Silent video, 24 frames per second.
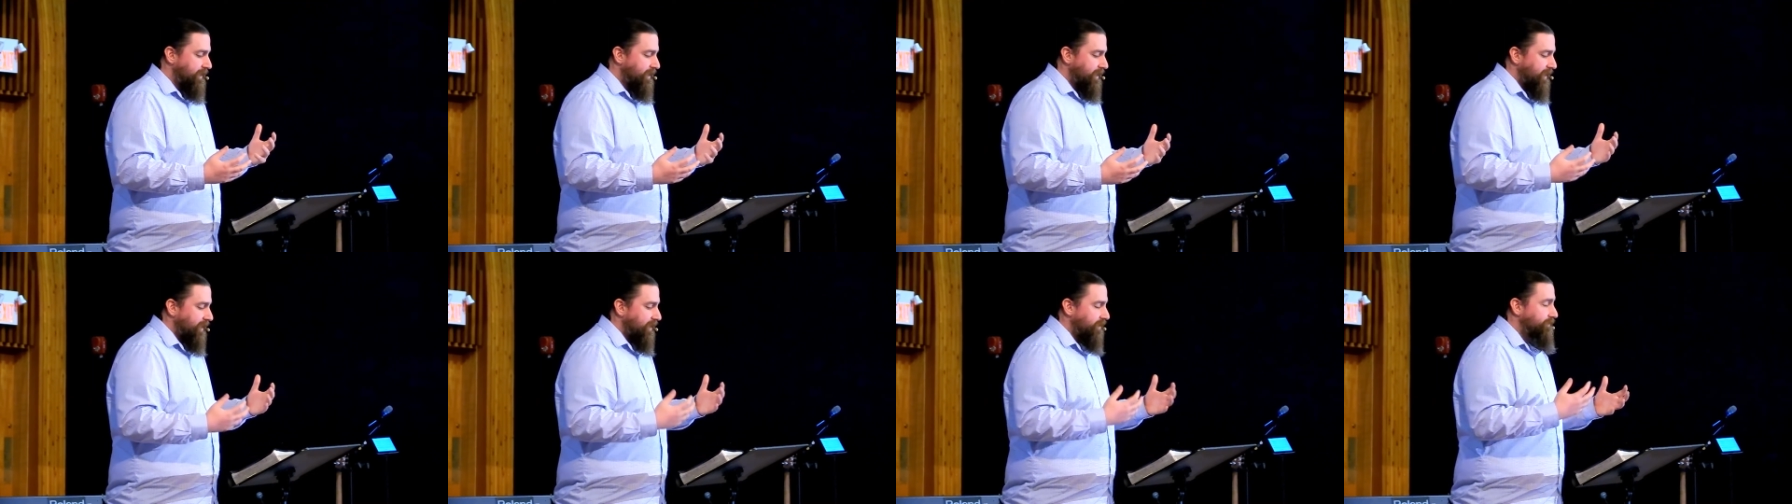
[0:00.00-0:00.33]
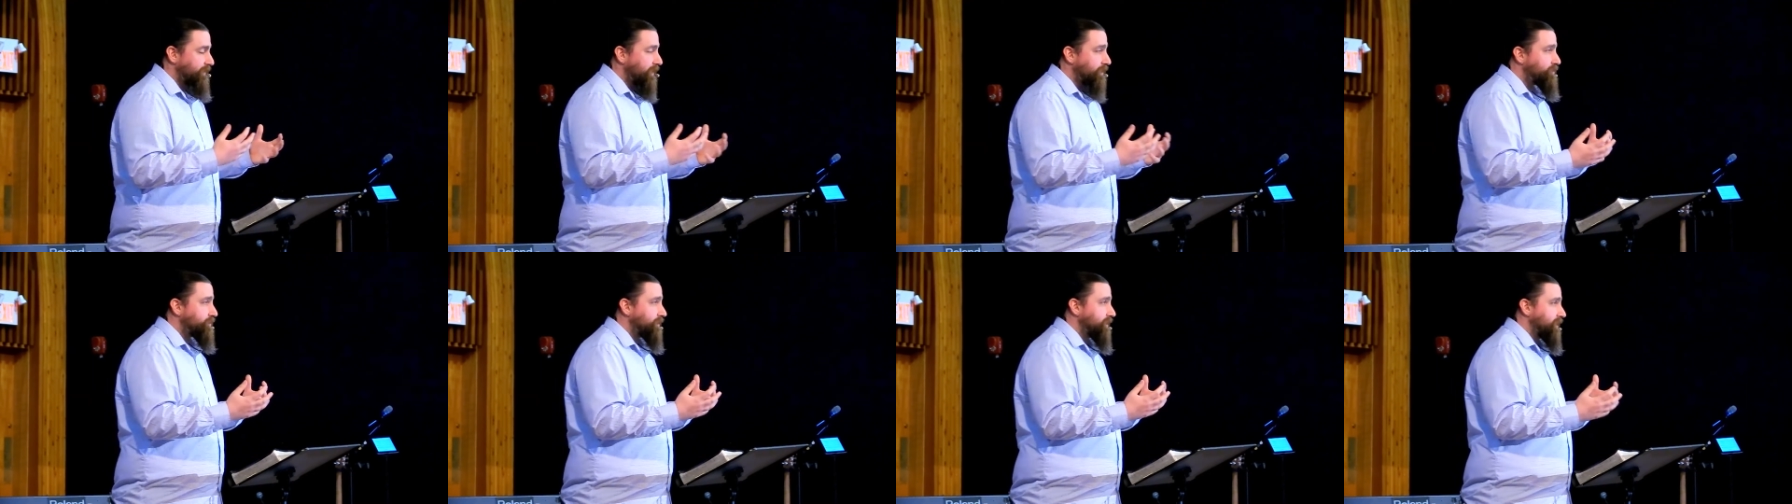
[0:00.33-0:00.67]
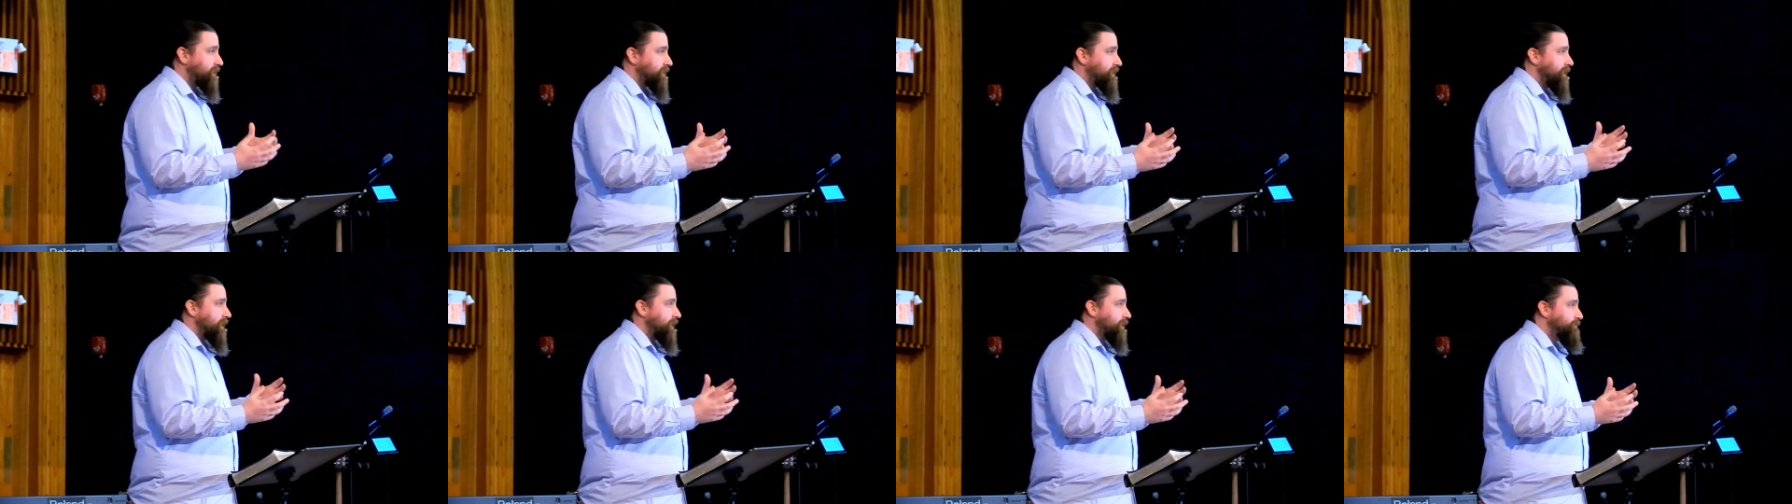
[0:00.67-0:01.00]
And eventually it
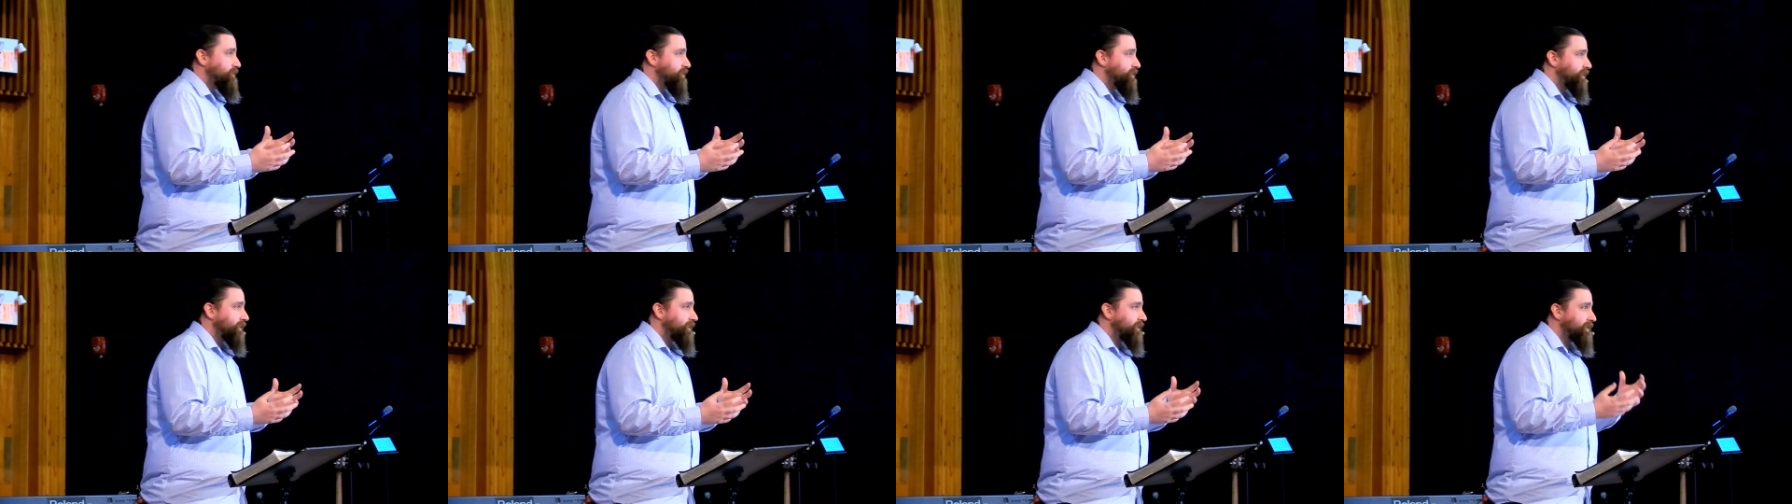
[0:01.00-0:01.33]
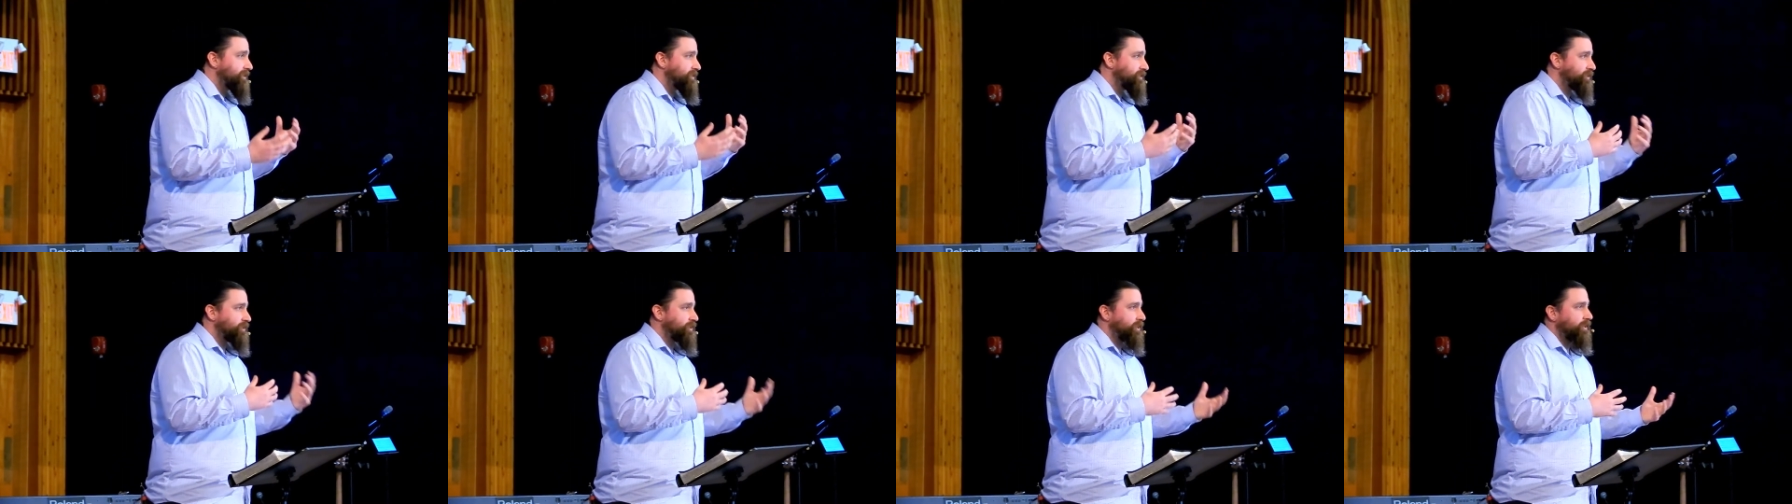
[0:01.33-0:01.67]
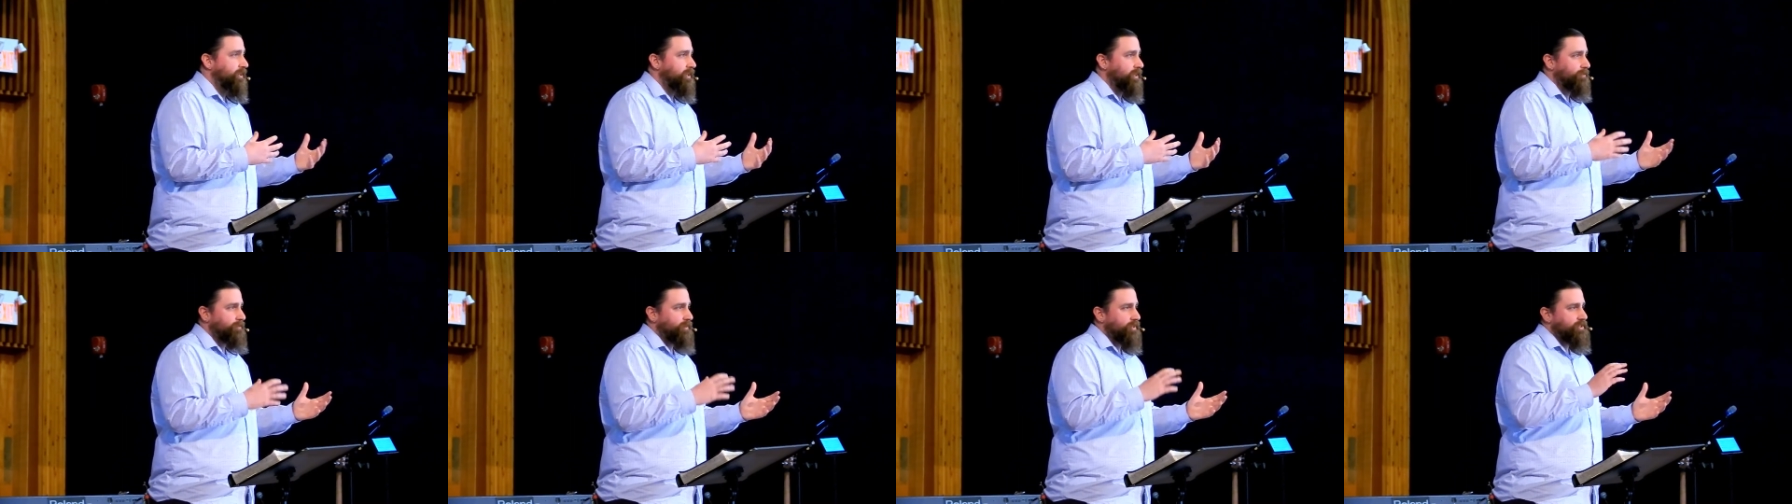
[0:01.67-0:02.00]
came to this
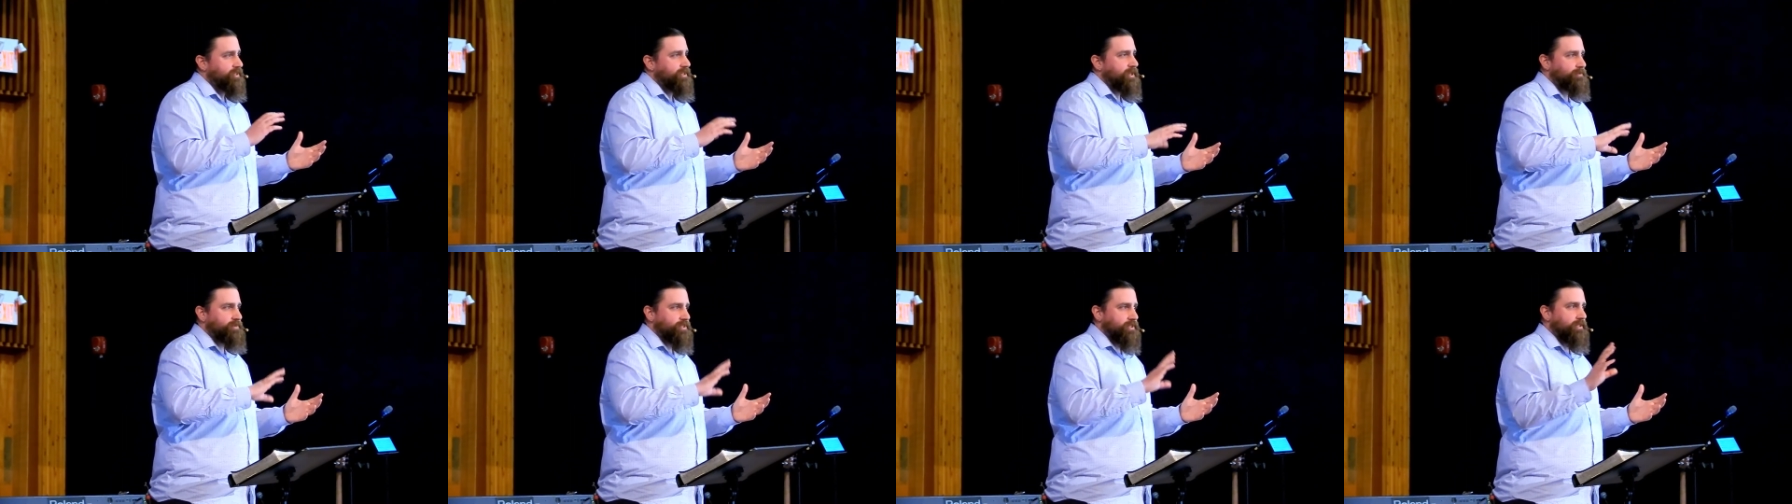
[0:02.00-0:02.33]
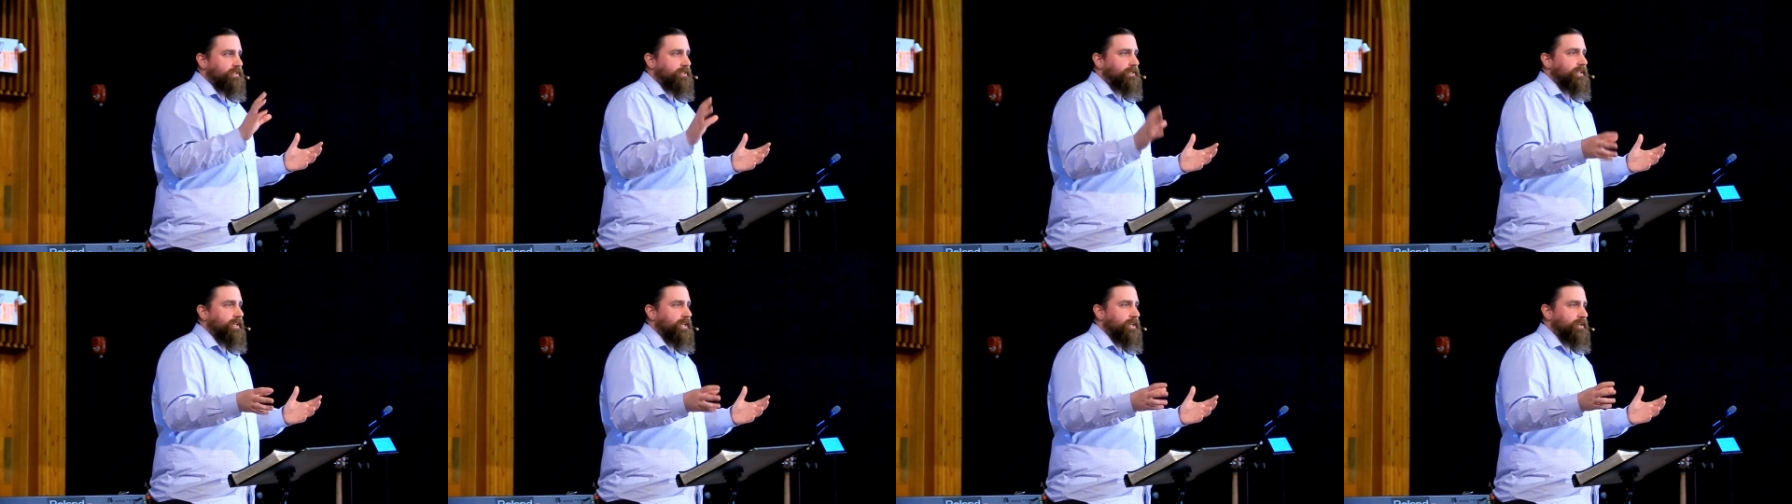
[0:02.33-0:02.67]
term, which comes in a later